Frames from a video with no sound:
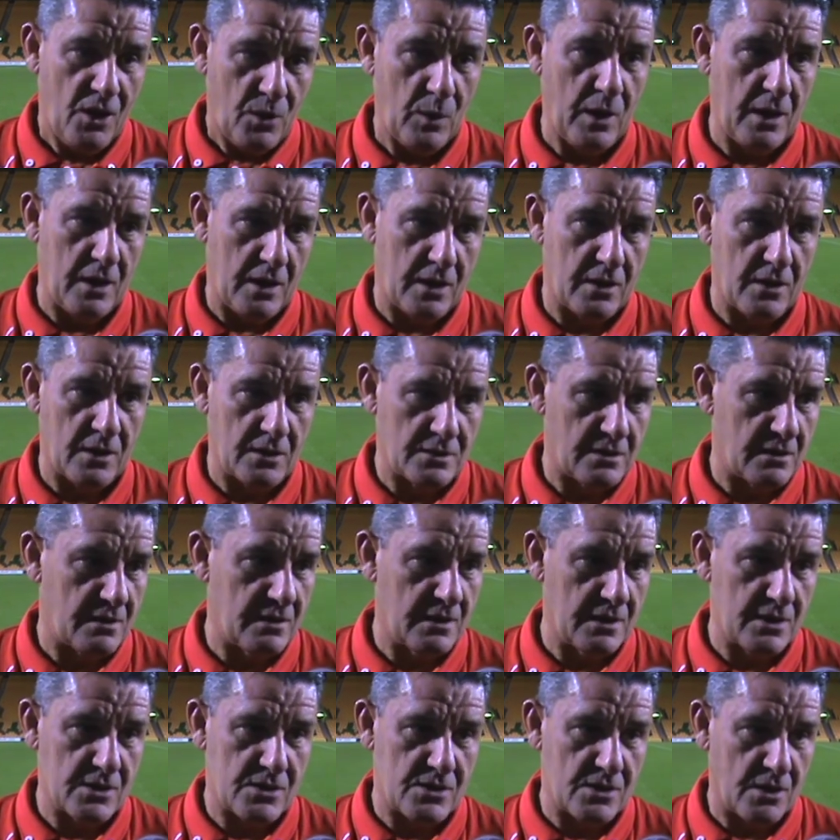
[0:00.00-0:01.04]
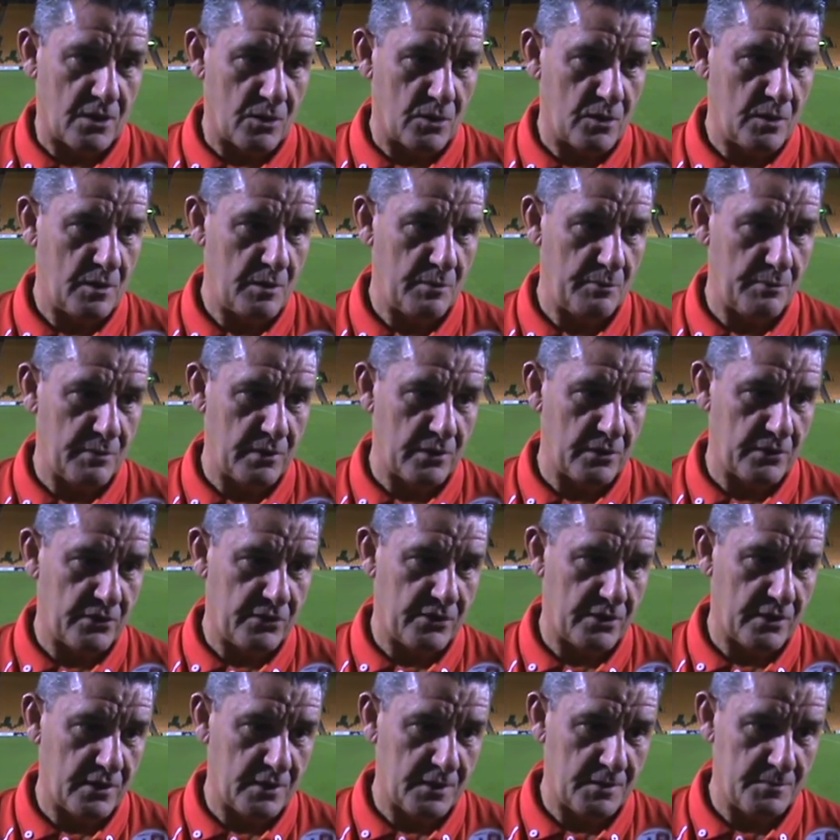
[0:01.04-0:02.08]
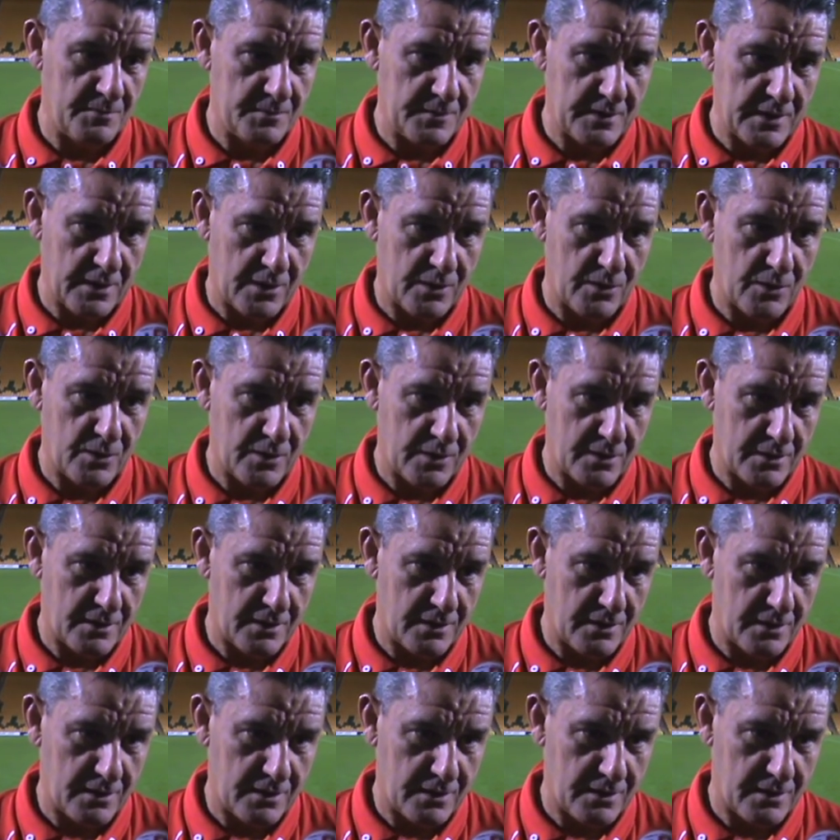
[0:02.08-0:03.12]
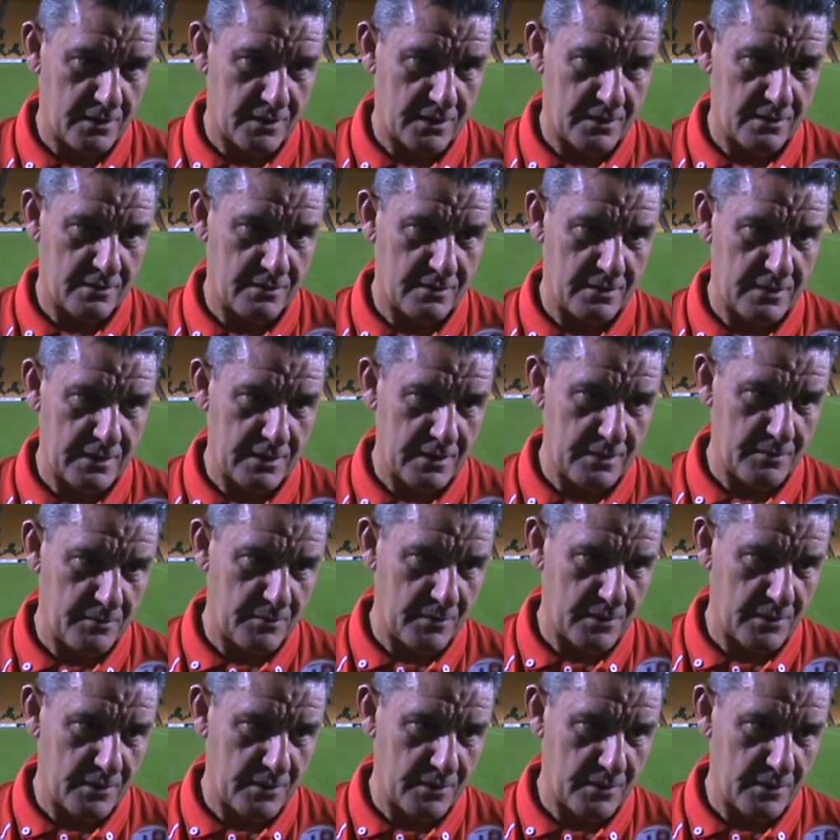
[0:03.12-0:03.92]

Well, I'd like to think so, but um, you know, I, I, can hear